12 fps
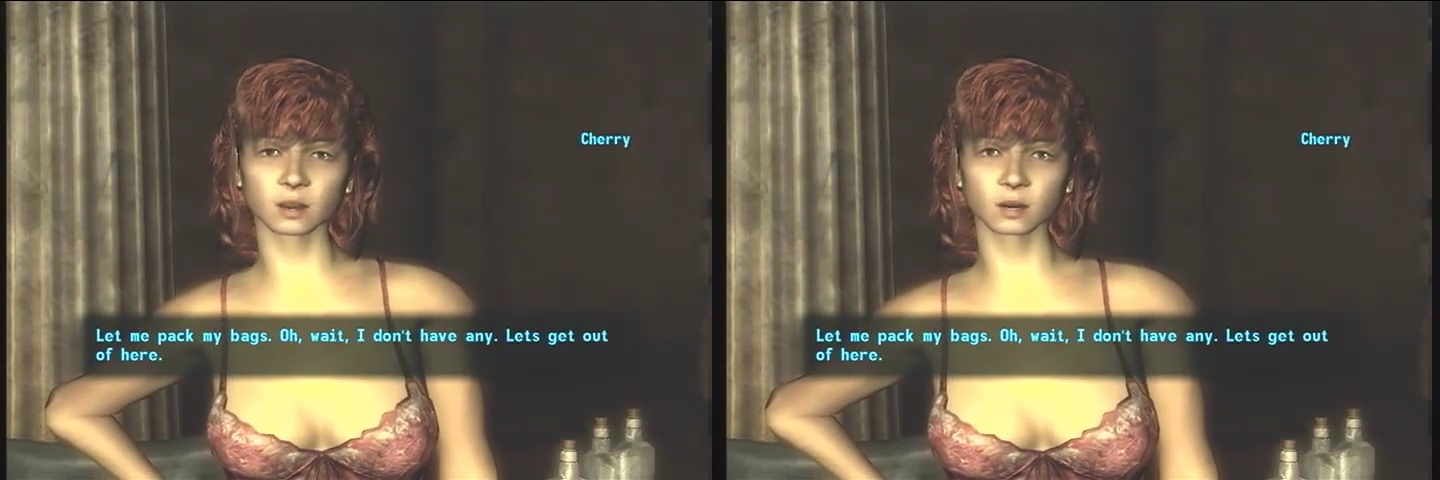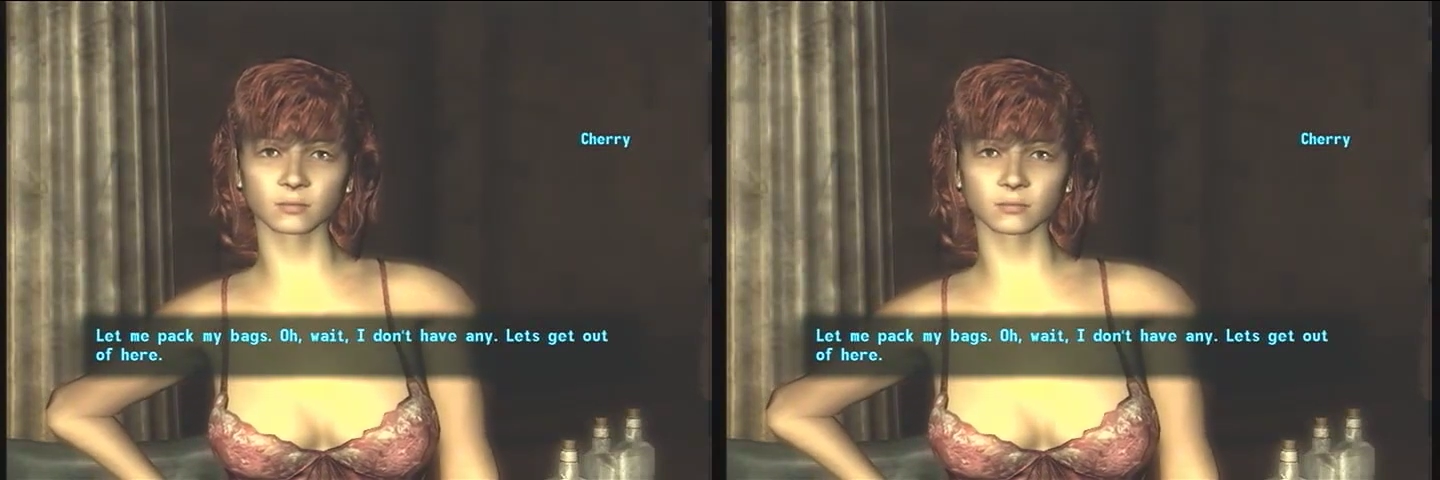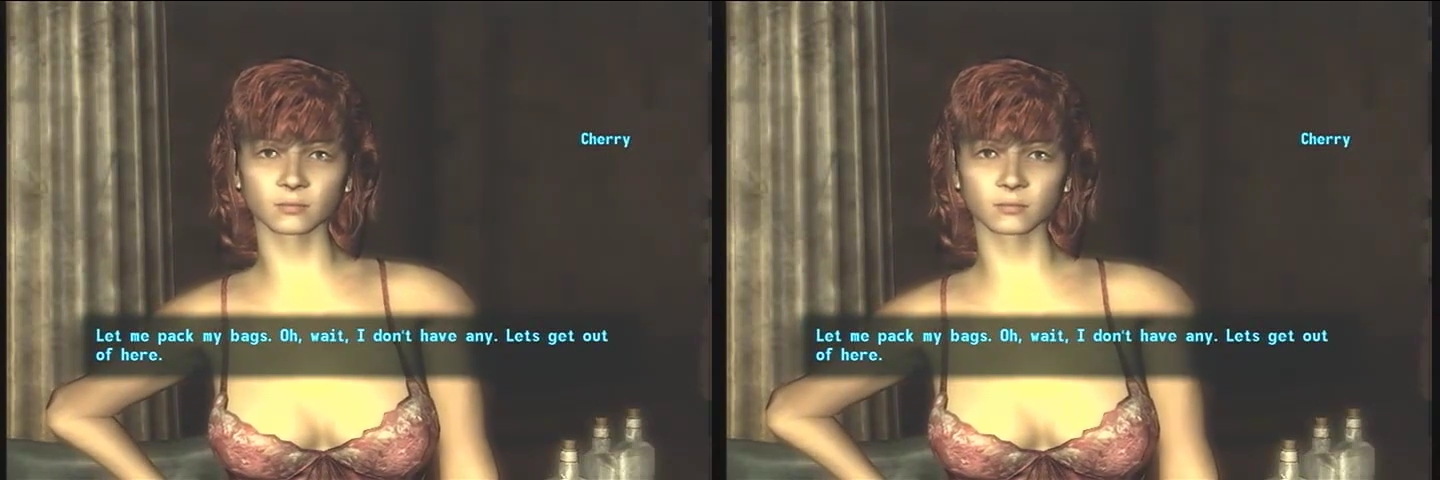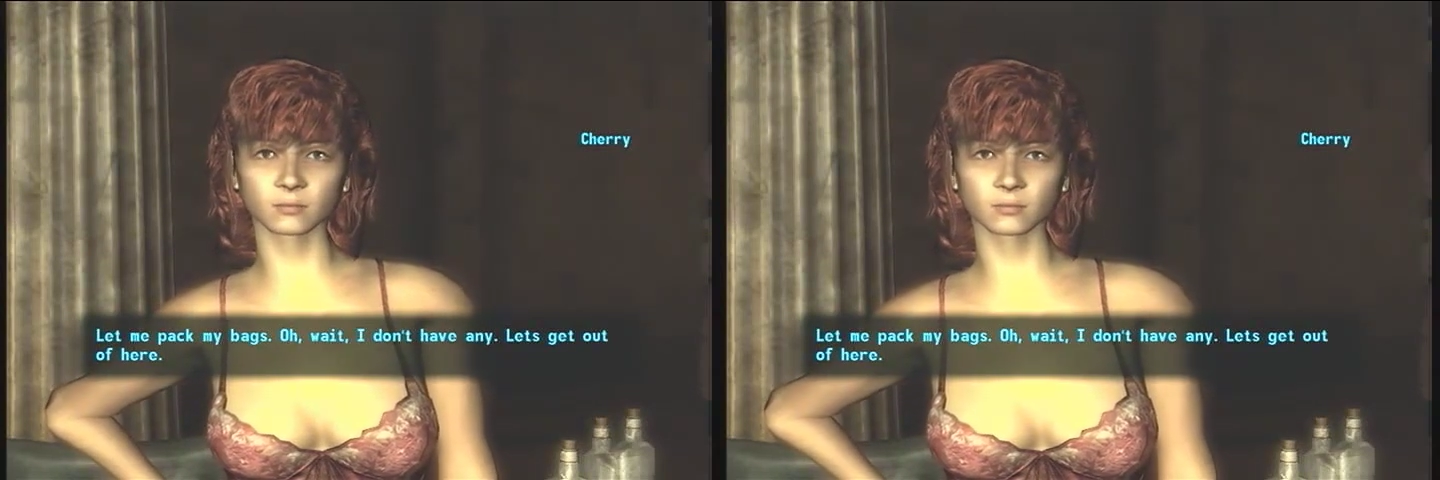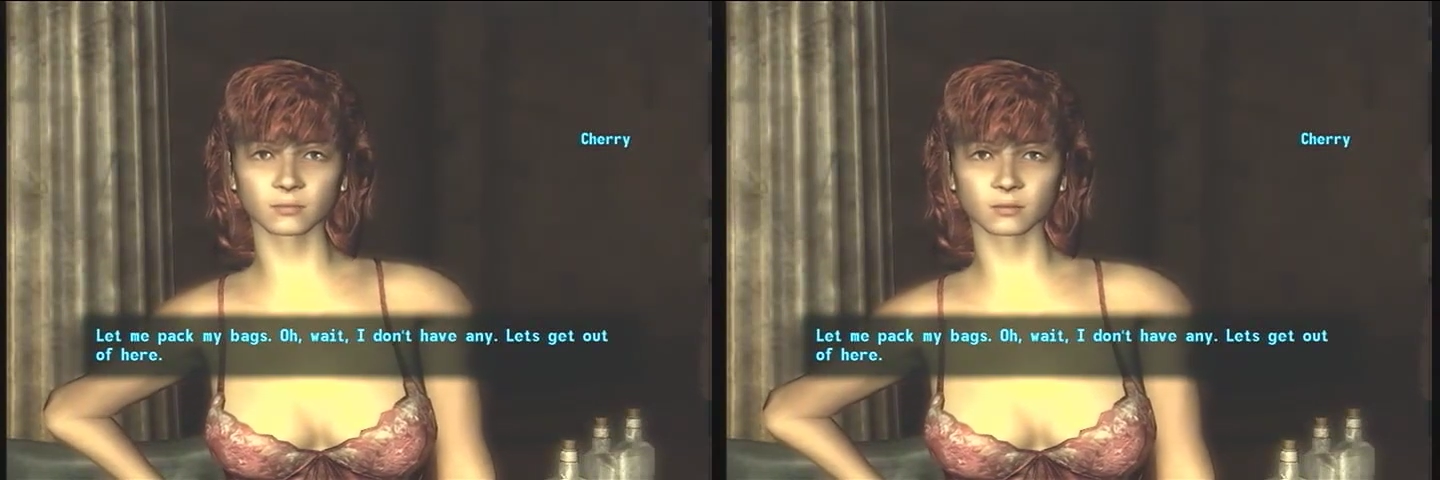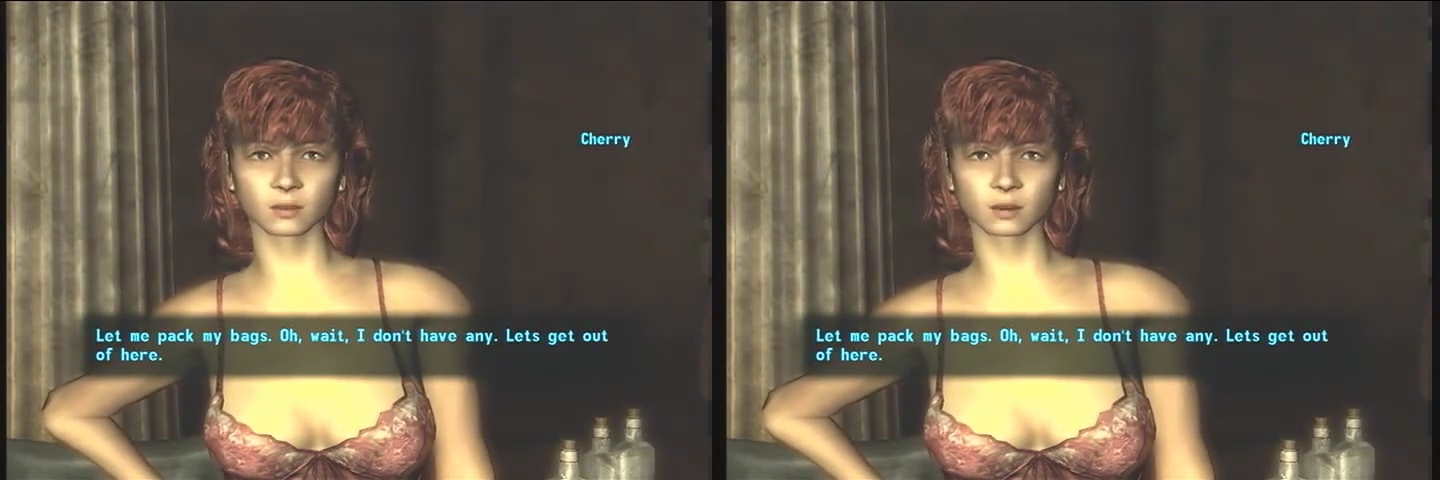any.
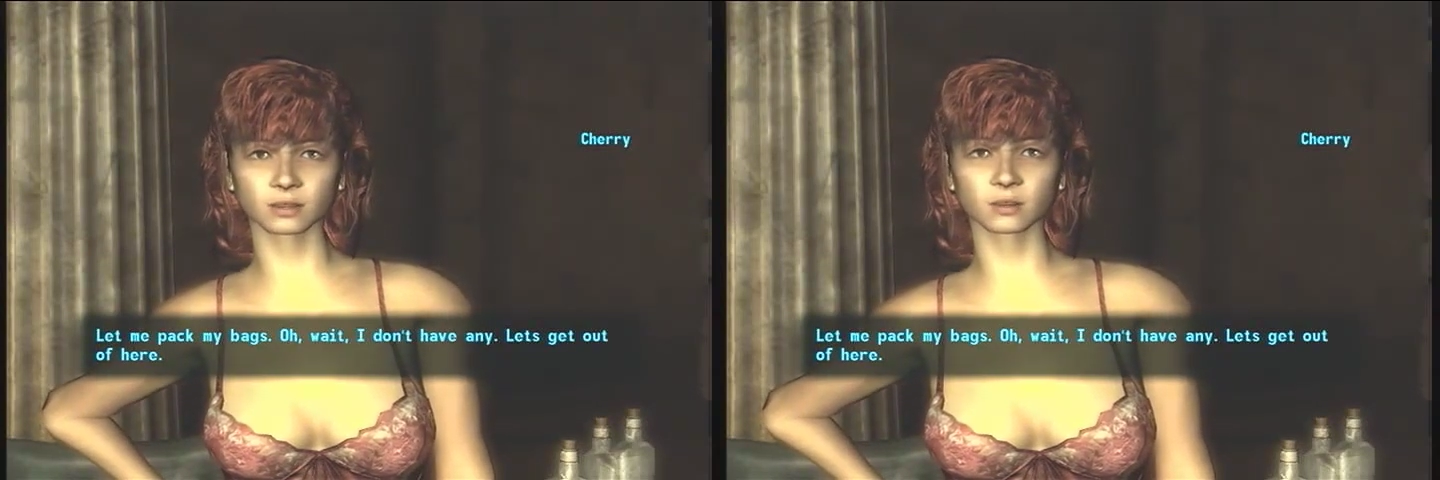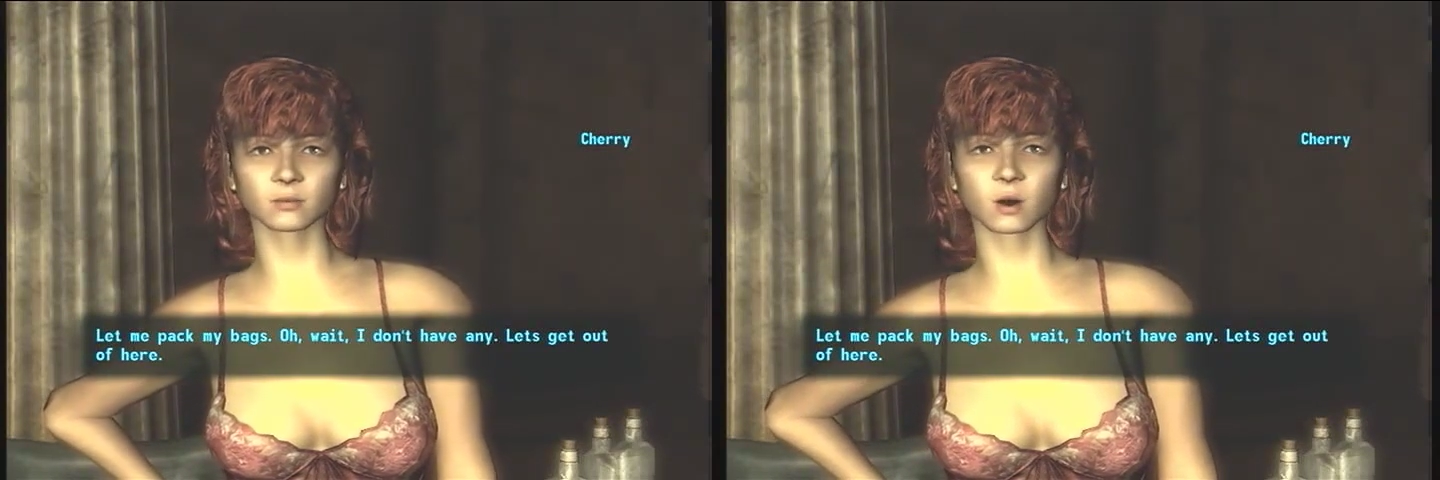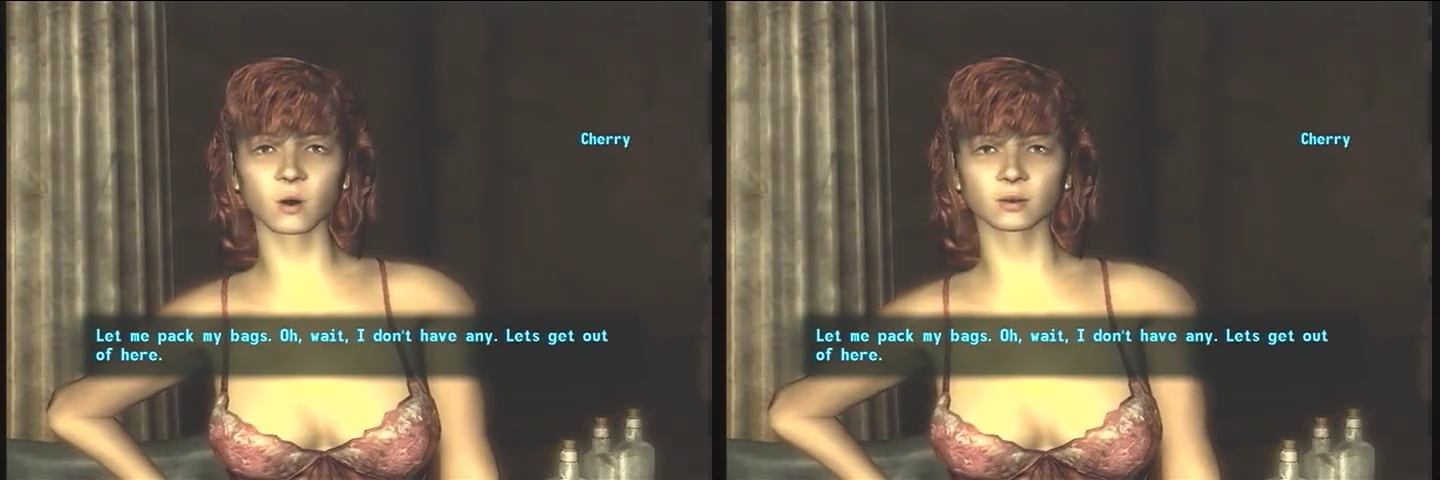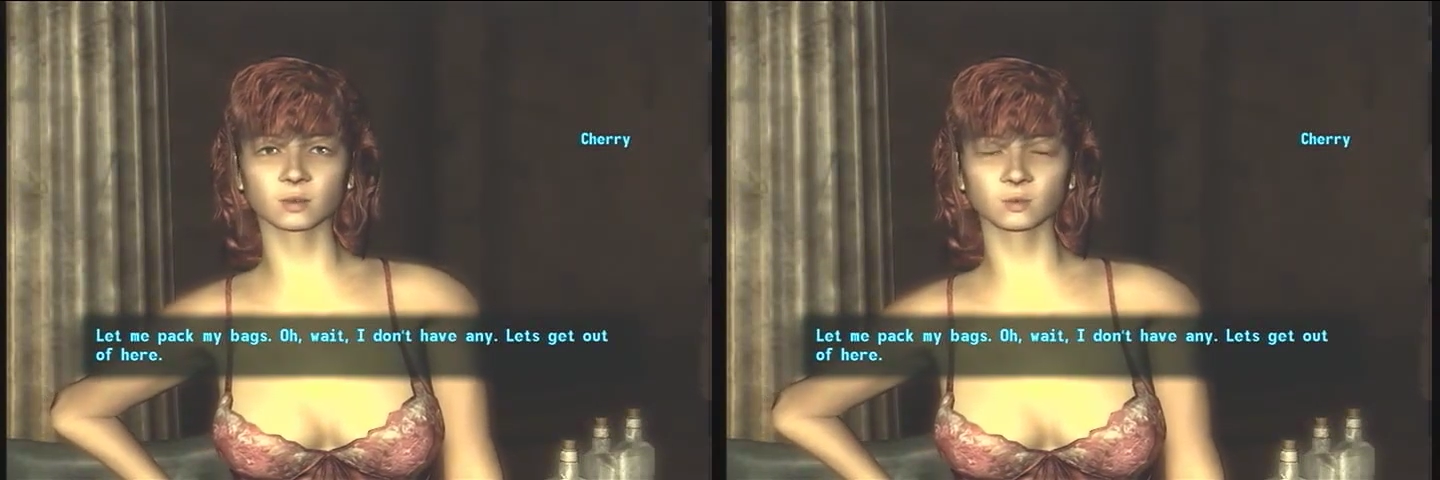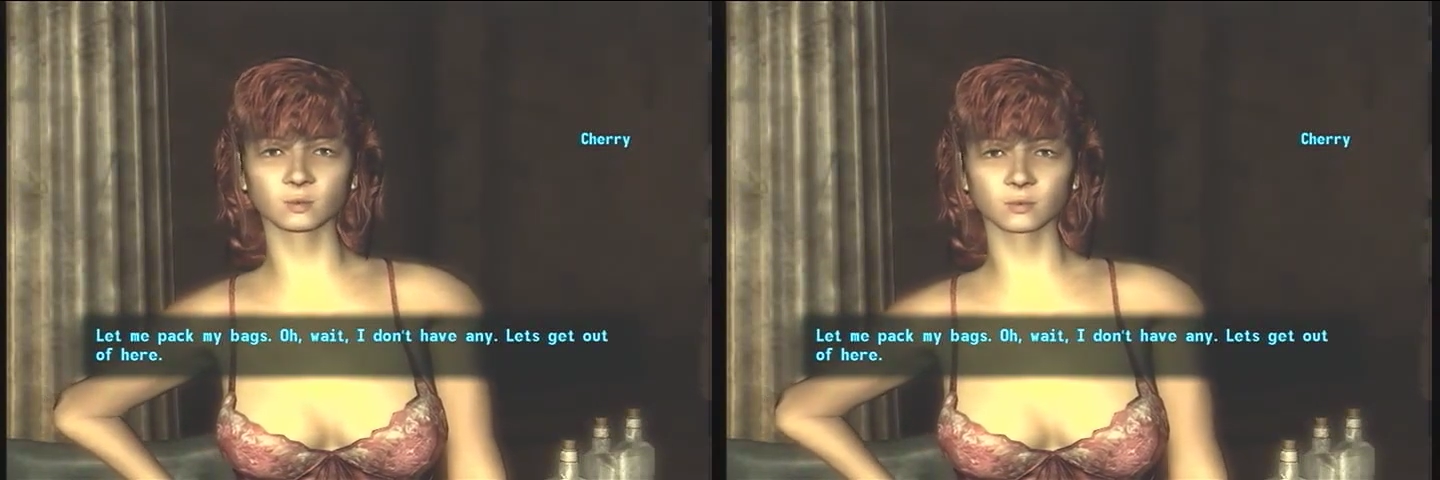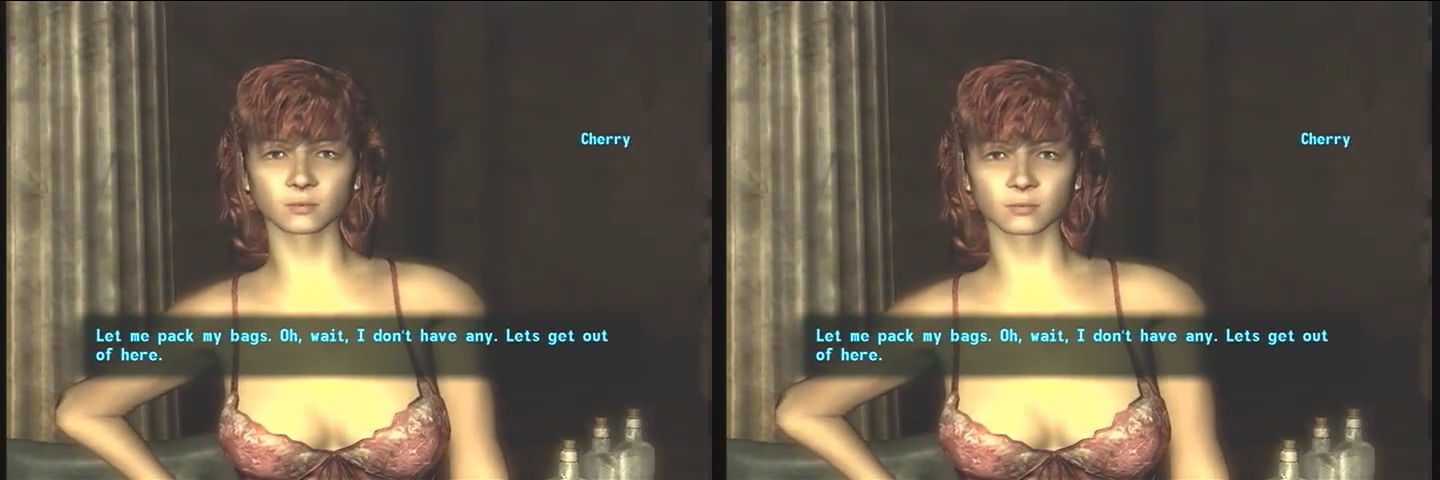Let's get out of
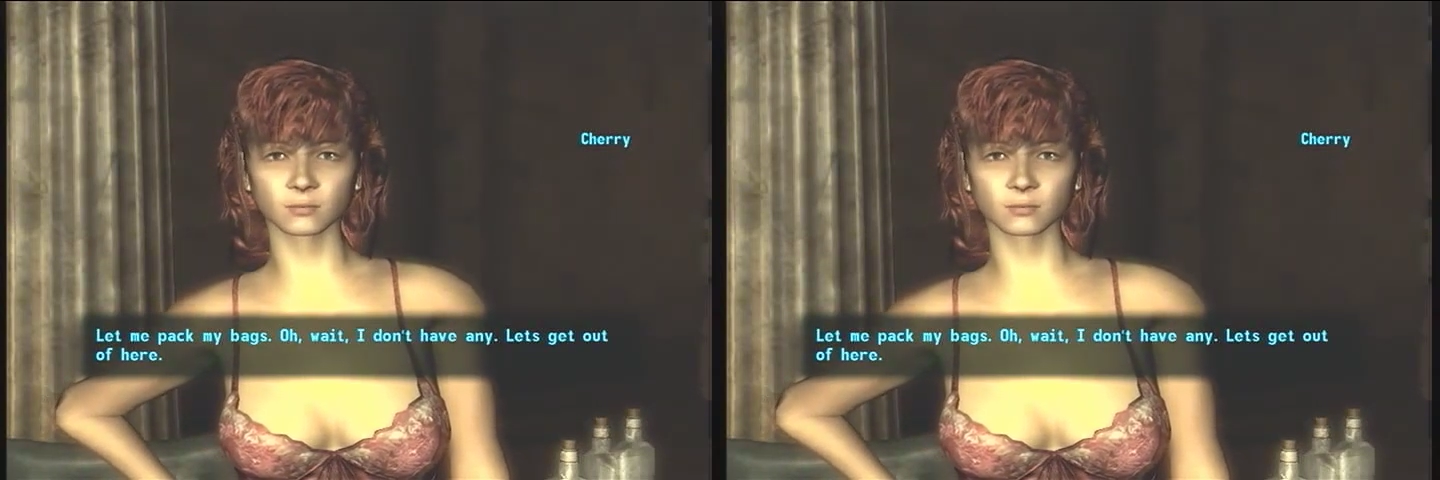here.